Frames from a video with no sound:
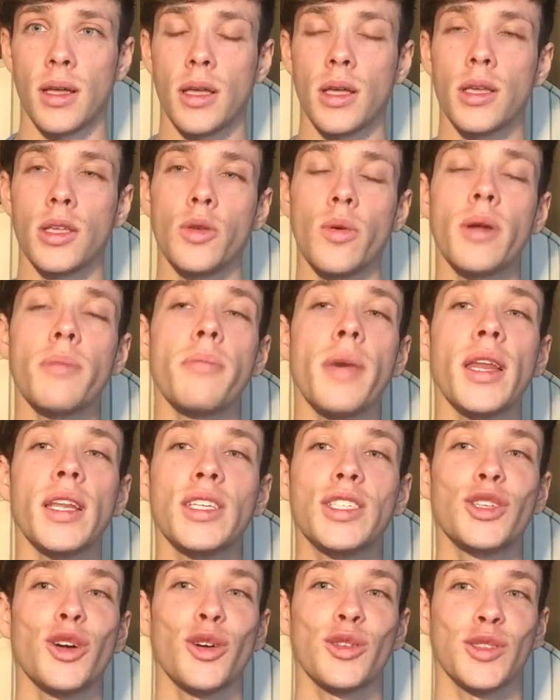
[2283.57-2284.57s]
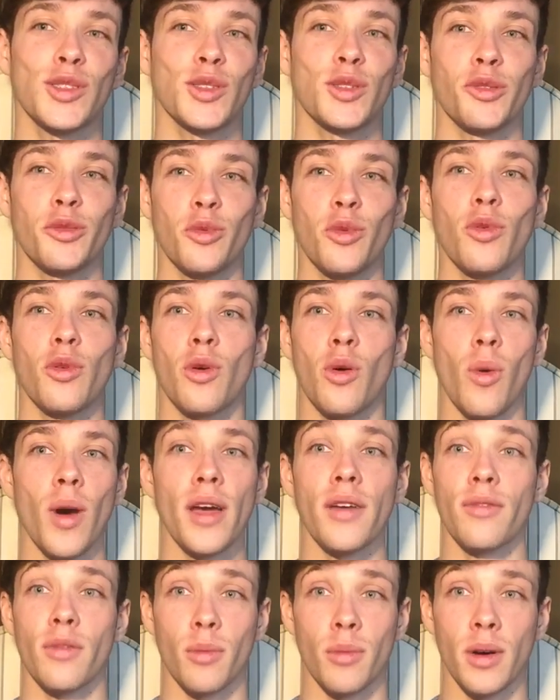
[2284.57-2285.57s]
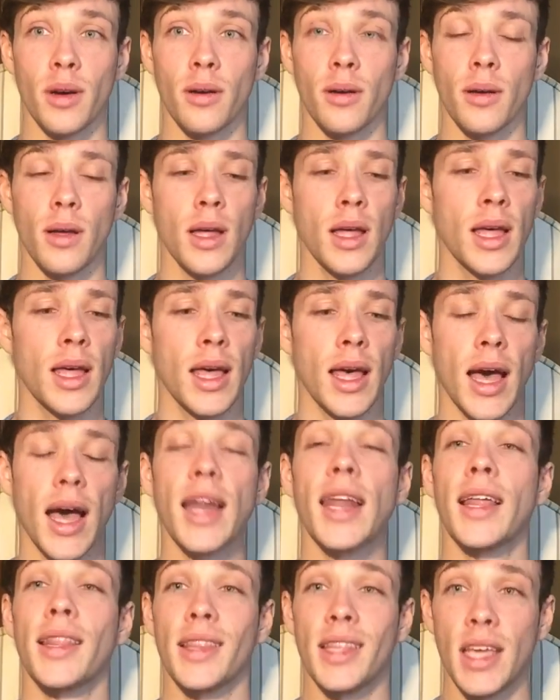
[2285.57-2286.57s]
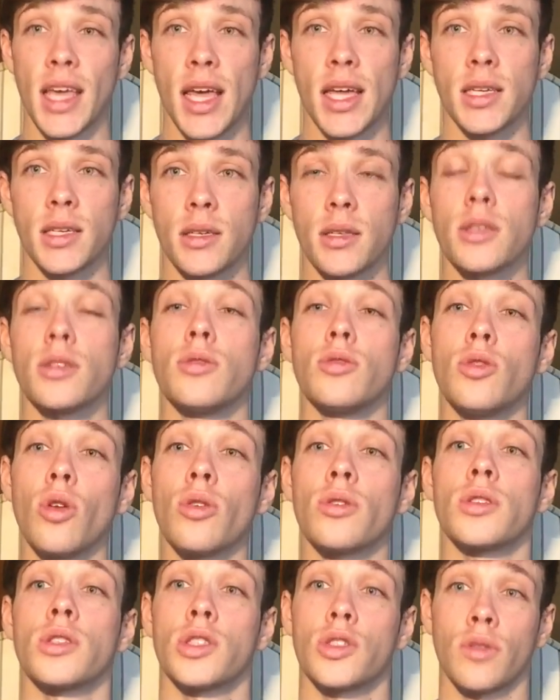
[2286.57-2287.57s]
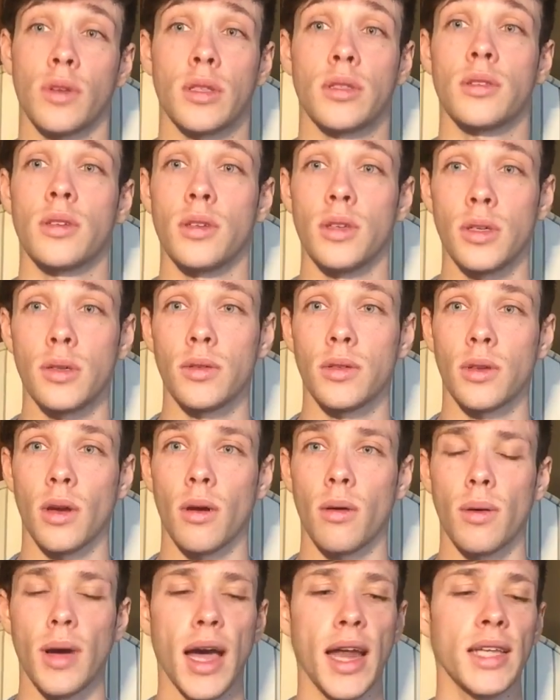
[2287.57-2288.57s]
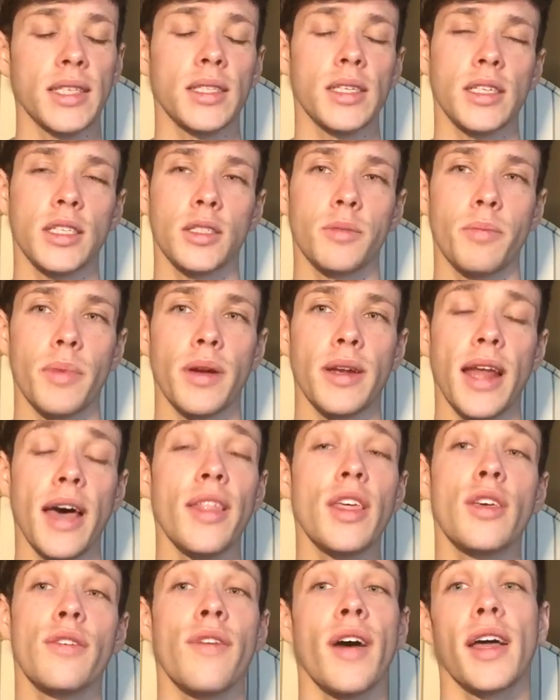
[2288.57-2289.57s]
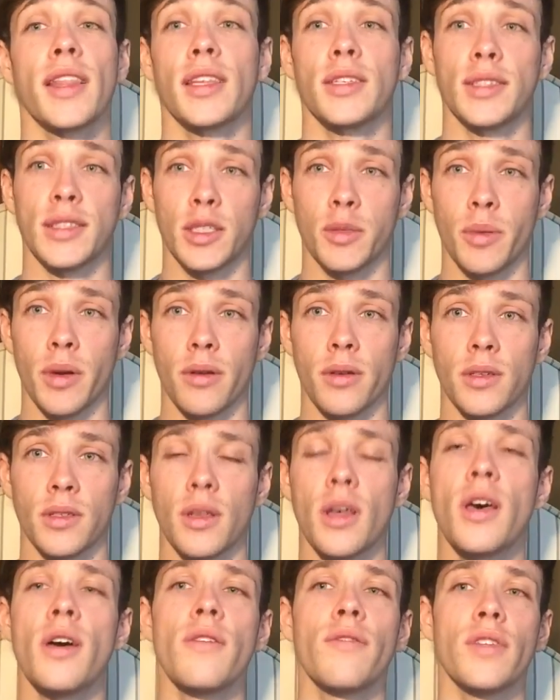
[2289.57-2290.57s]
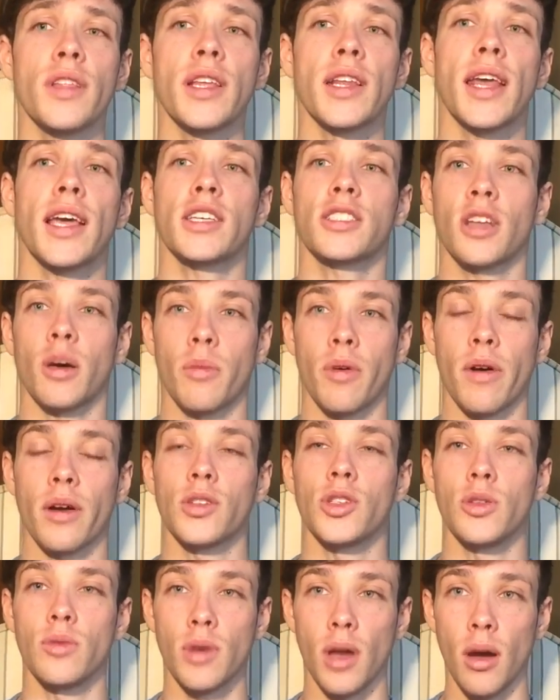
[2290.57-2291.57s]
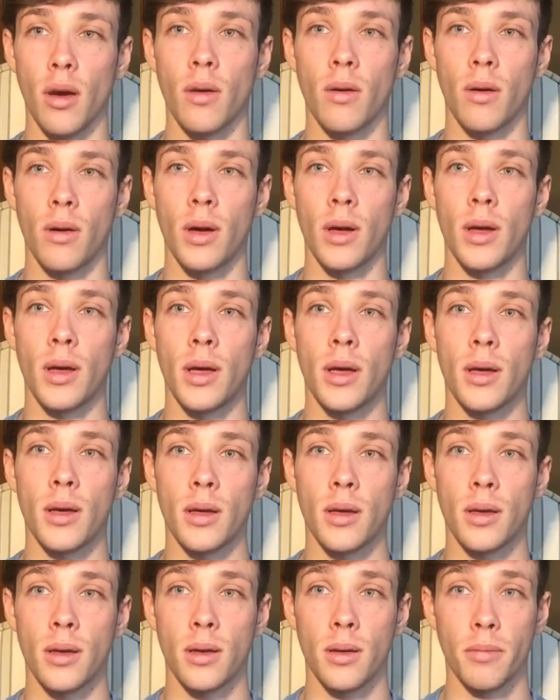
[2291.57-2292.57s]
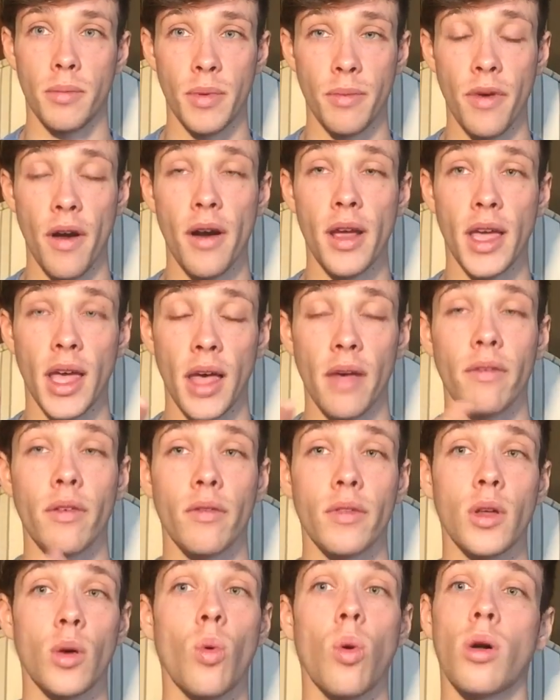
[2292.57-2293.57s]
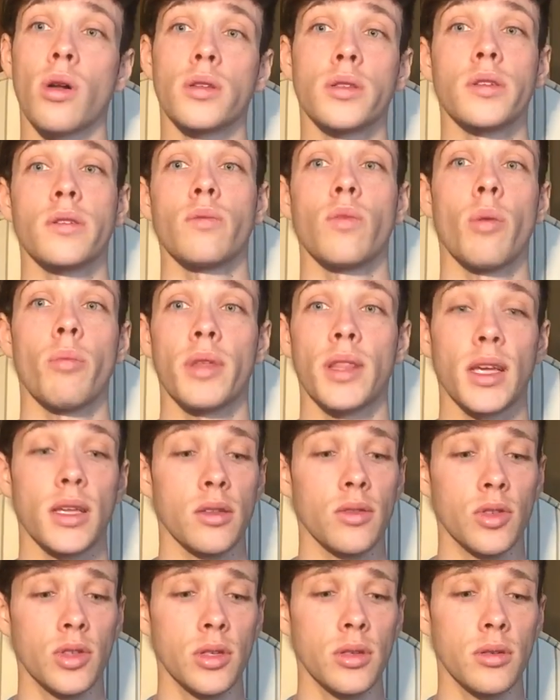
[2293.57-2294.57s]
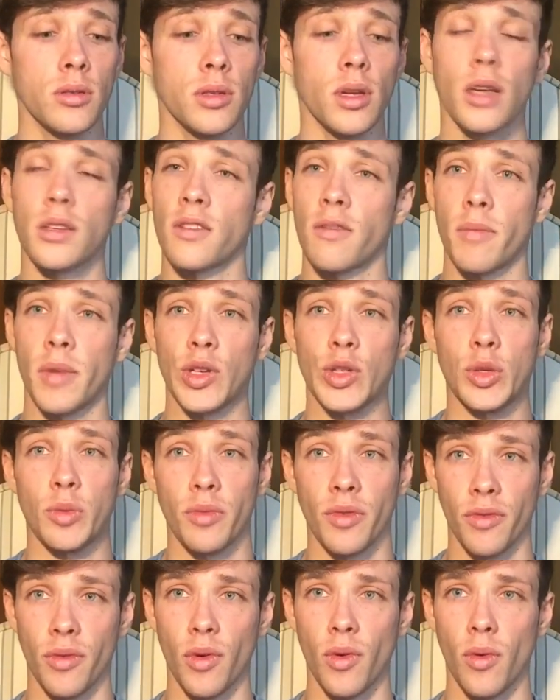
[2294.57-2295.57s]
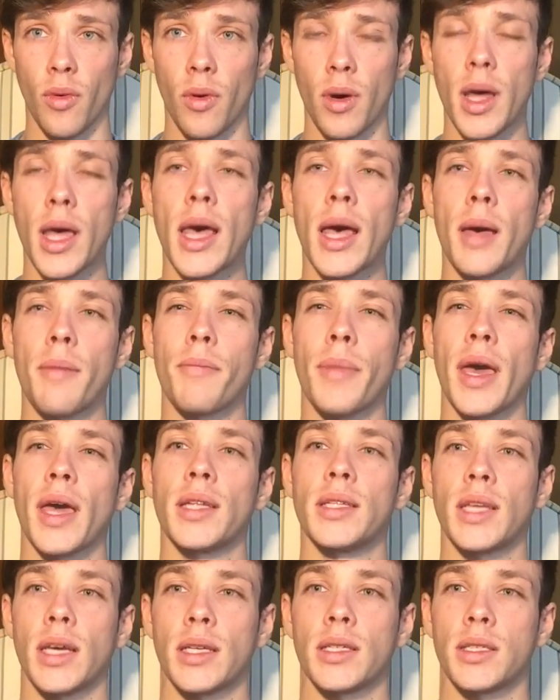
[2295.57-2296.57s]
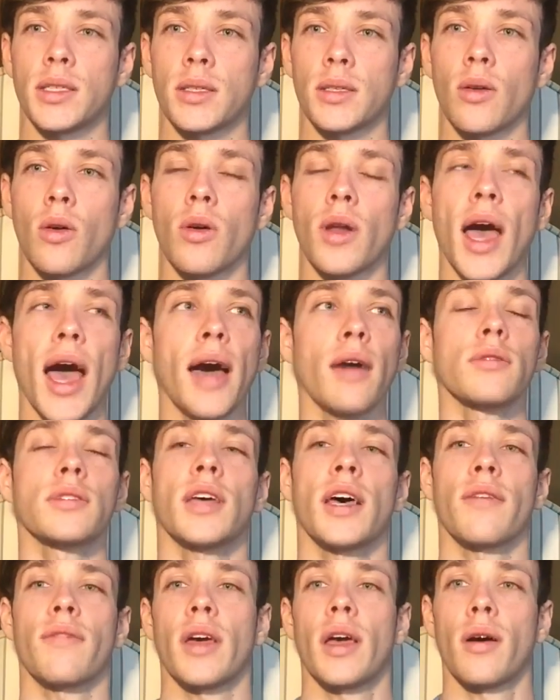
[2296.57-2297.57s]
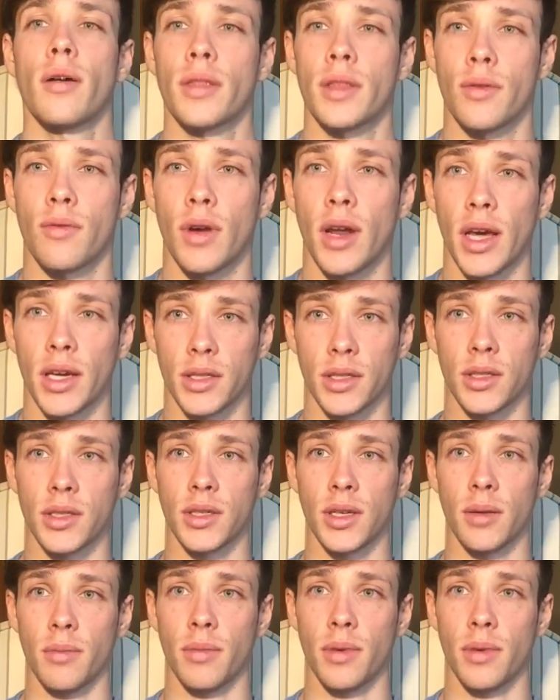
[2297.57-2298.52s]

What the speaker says: you had many chances to walk away from her. And at the end, you got the strength to do so. And it's now that you've had this experience, for the next time around, you know. Be very careful of the quality of woman that you choose, as I've mentioned before, and pay attention on how to have a healthy relationship.